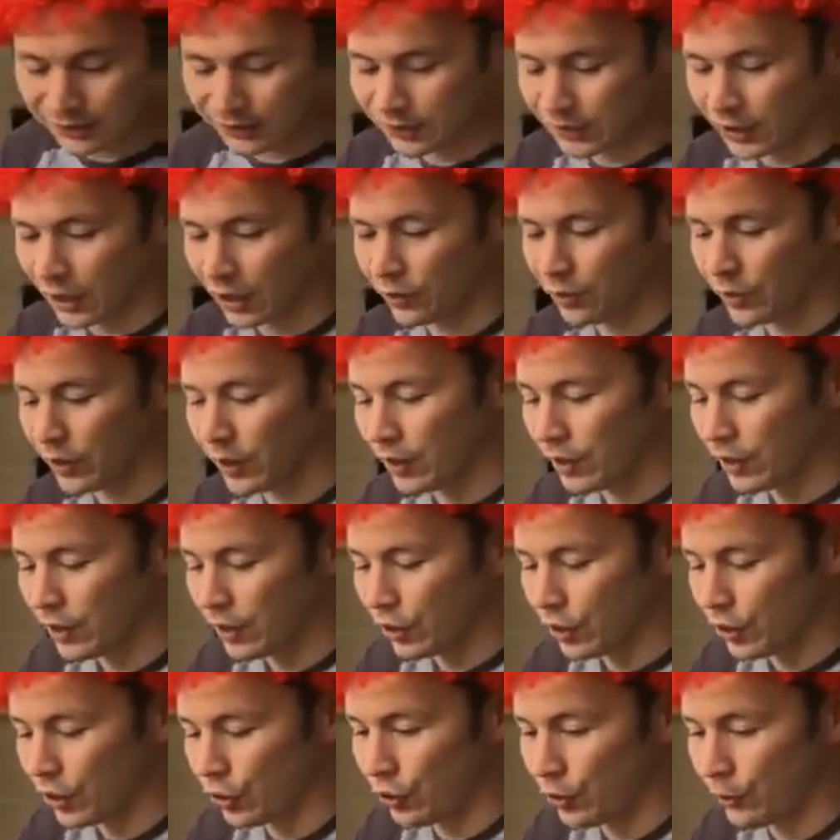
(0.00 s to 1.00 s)
so
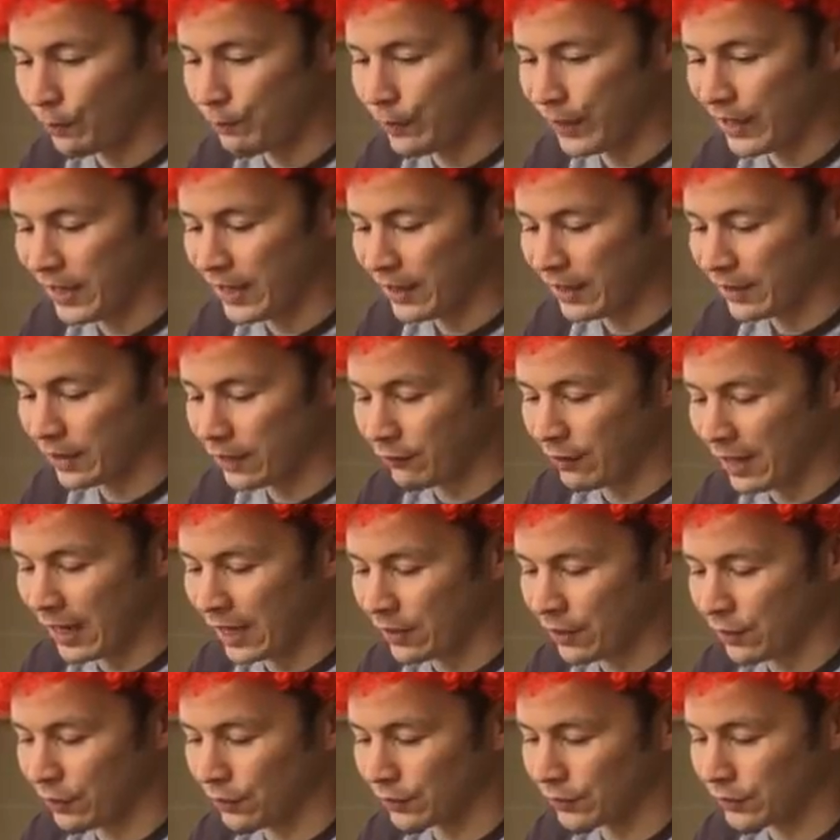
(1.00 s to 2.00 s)
who beat their
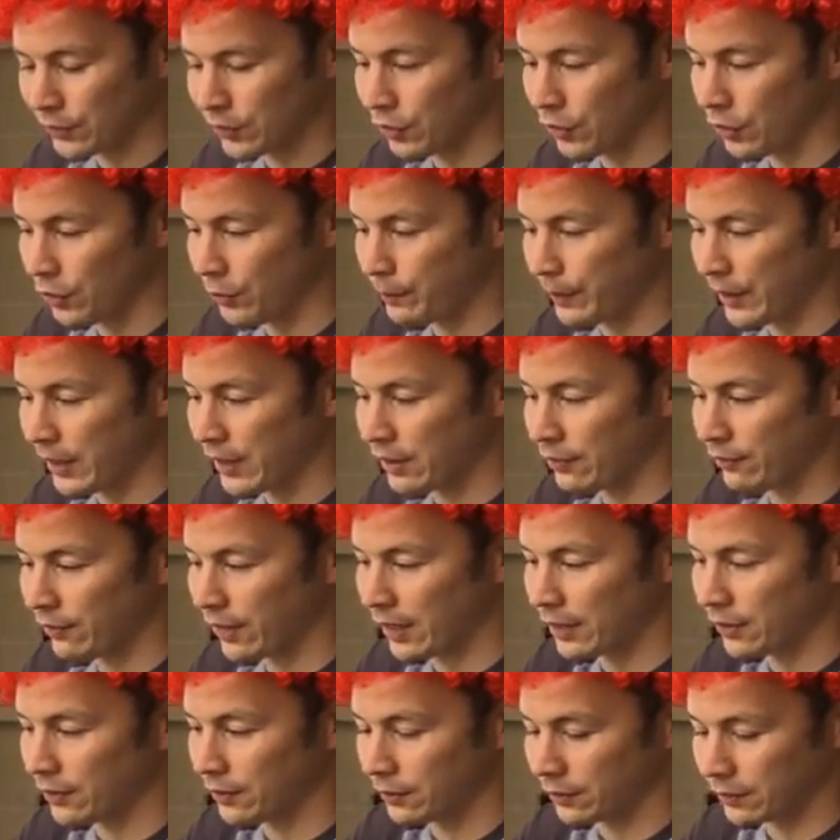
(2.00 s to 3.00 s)
adults? Who beat their
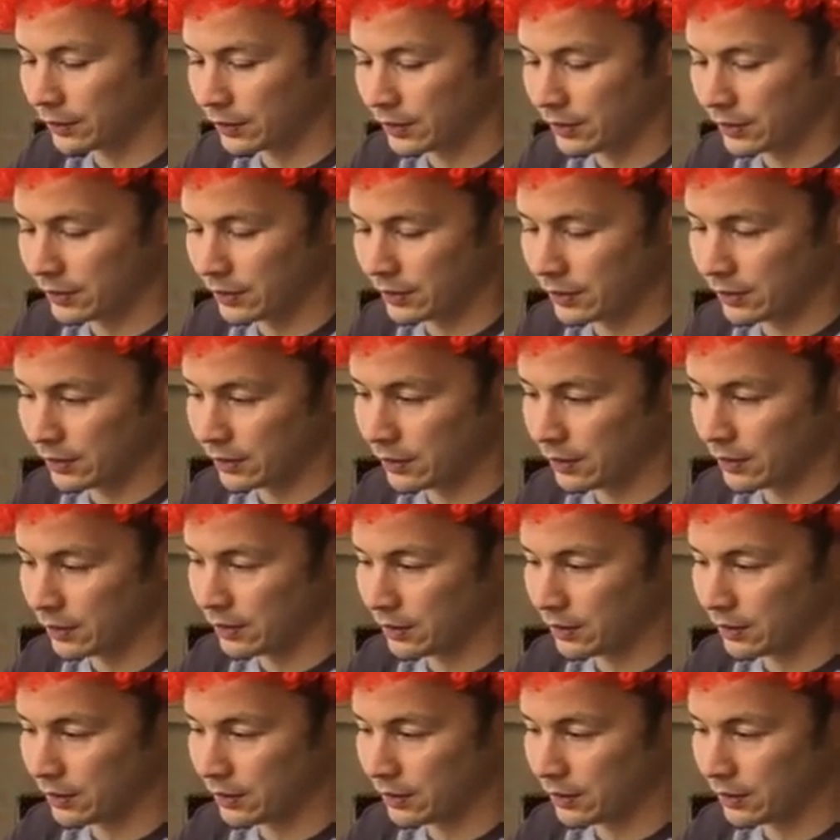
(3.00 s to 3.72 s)
adults?